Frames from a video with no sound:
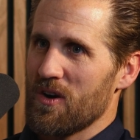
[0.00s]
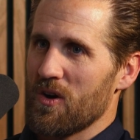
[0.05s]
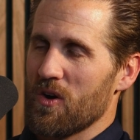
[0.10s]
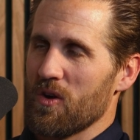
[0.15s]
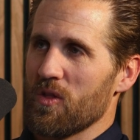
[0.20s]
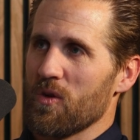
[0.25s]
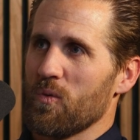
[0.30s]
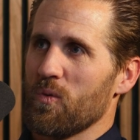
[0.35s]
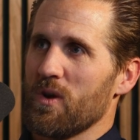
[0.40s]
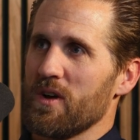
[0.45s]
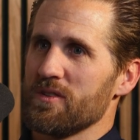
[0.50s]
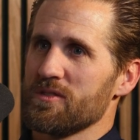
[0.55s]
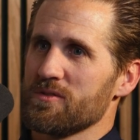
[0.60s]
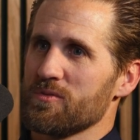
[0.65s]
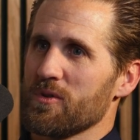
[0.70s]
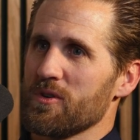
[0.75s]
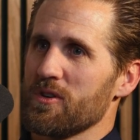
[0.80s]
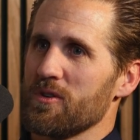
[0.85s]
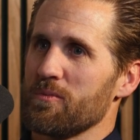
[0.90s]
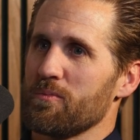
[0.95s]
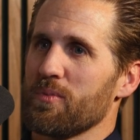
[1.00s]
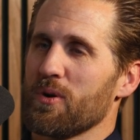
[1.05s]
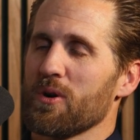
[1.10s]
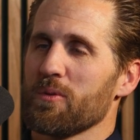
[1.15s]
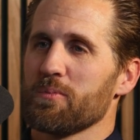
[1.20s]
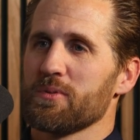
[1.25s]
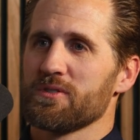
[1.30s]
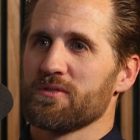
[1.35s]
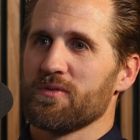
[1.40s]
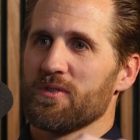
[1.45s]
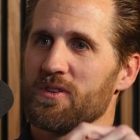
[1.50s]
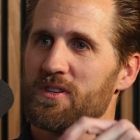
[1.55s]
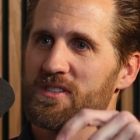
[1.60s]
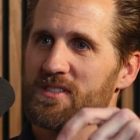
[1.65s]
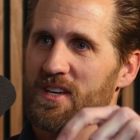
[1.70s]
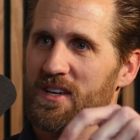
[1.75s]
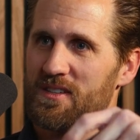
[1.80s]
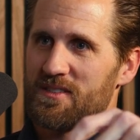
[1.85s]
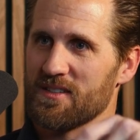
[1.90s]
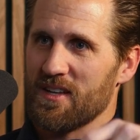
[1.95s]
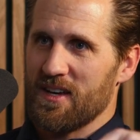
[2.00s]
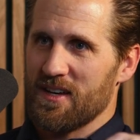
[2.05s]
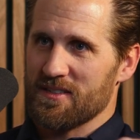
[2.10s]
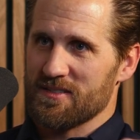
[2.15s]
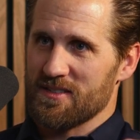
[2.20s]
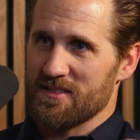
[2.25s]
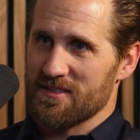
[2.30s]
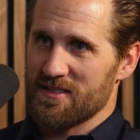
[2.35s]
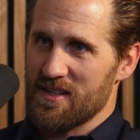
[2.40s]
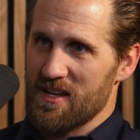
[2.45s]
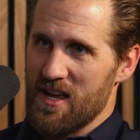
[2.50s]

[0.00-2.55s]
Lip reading: are the ones where you purposefully take taxes